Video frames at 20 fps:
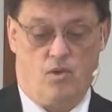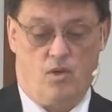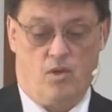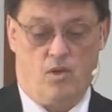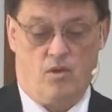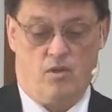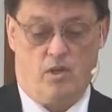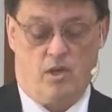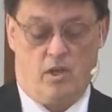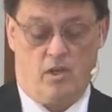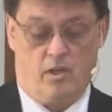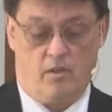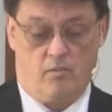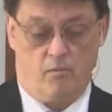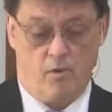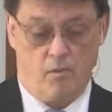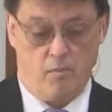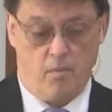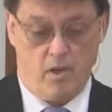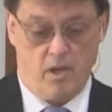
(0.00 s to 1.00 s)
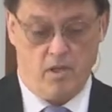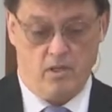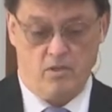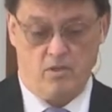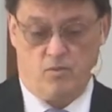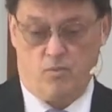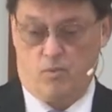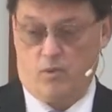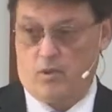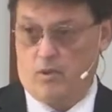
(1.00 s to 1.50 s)
Yet it
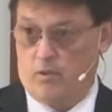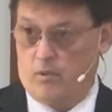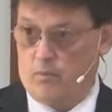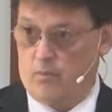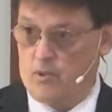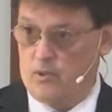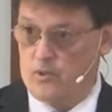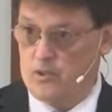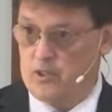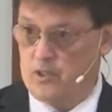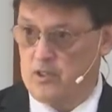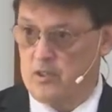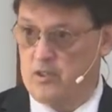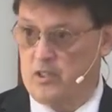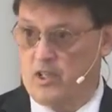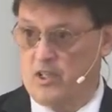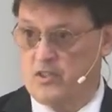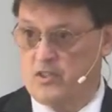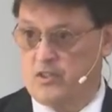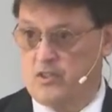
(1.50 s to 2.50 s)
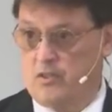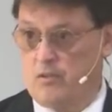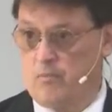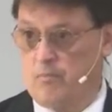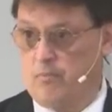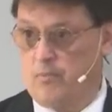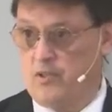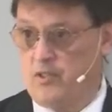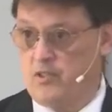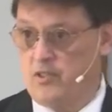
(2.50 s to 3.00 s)
remains one of the most
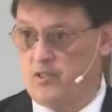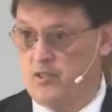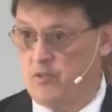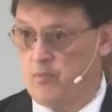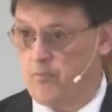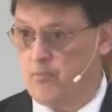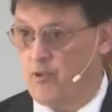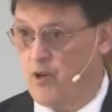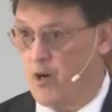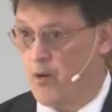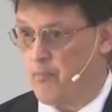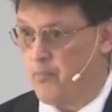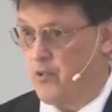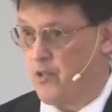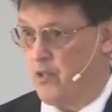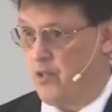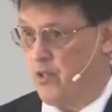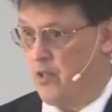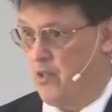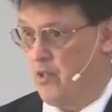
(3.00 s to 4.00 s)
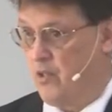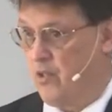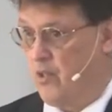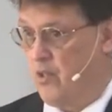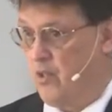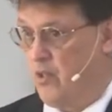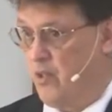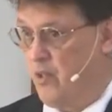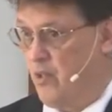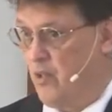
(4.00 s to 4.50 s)
contested pieces of property
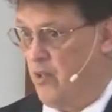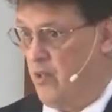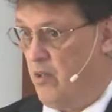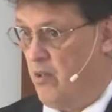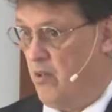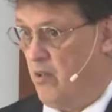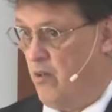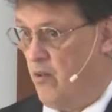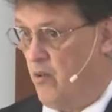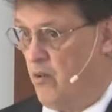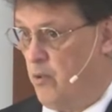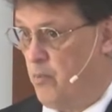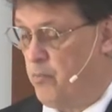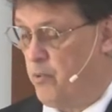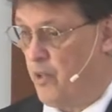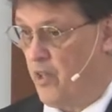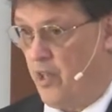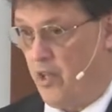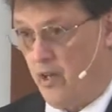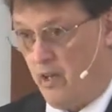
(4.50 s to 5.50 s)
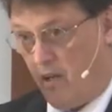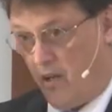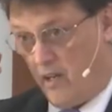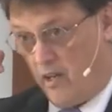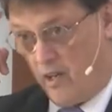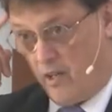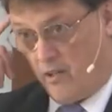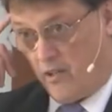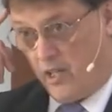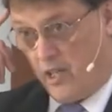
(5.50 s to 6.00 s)
on the planet.
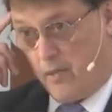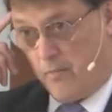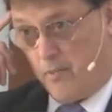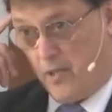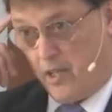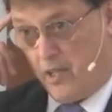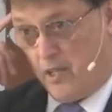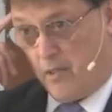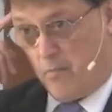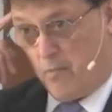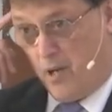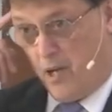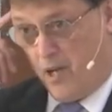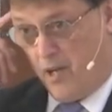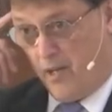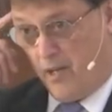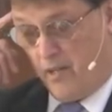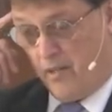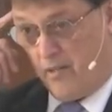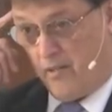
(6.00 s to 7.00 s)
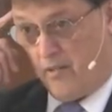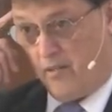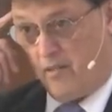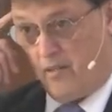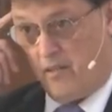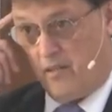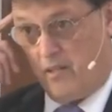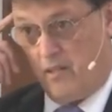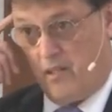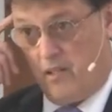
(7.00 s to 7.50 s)
Now keep that in mind.
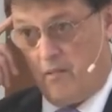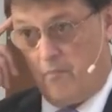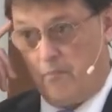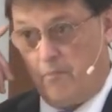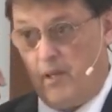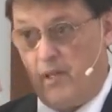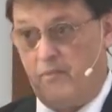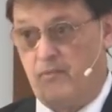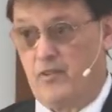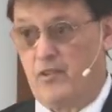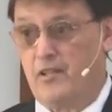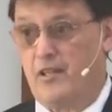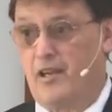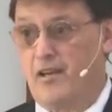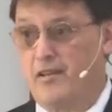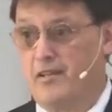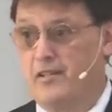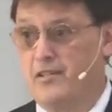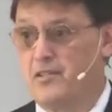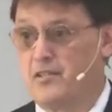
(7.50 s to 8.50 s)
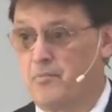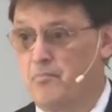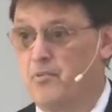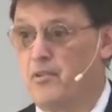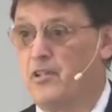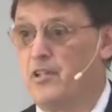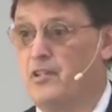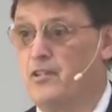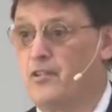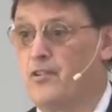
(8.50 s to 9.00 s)
Bedford County is a
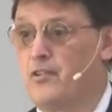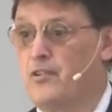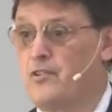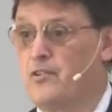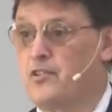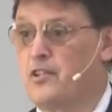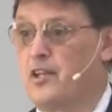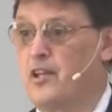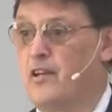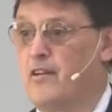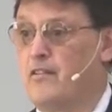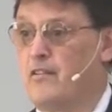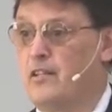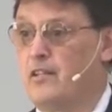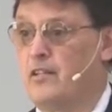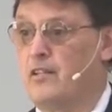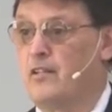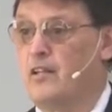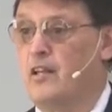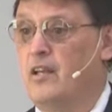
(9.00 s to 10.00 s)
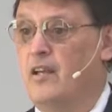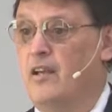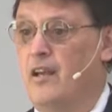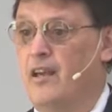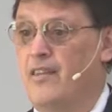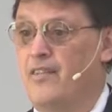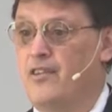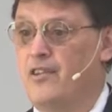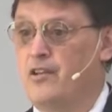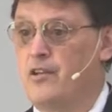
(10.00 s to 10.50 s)
pretty large county,
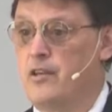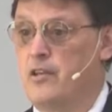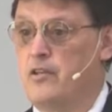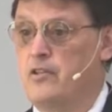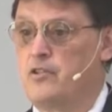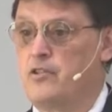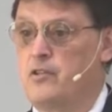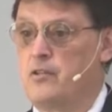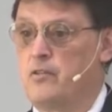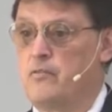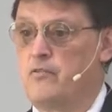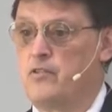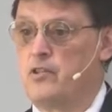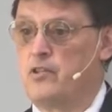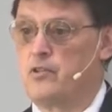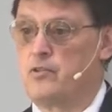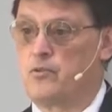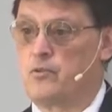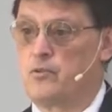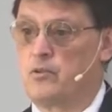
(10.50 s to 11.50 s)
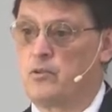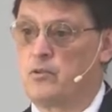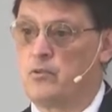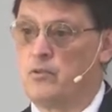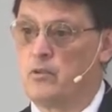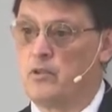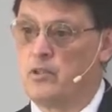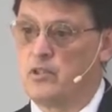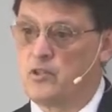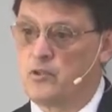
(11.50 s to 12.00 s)
and the nation of Israel
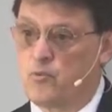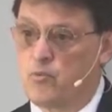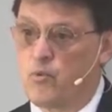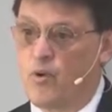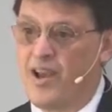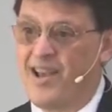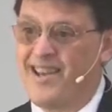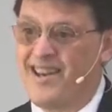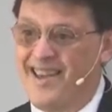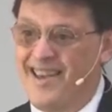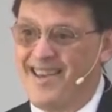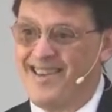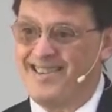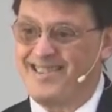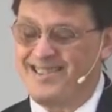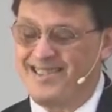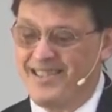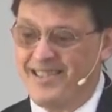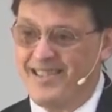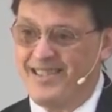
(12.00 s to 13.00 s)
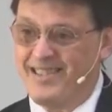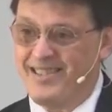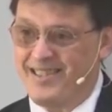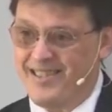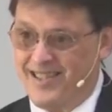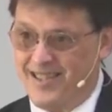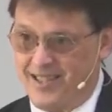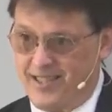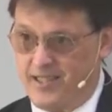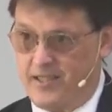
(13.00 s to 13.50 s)
is right at 10
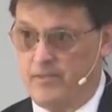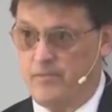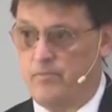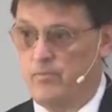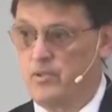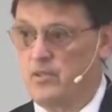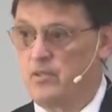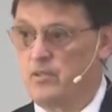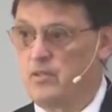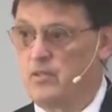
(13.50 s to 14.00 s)
times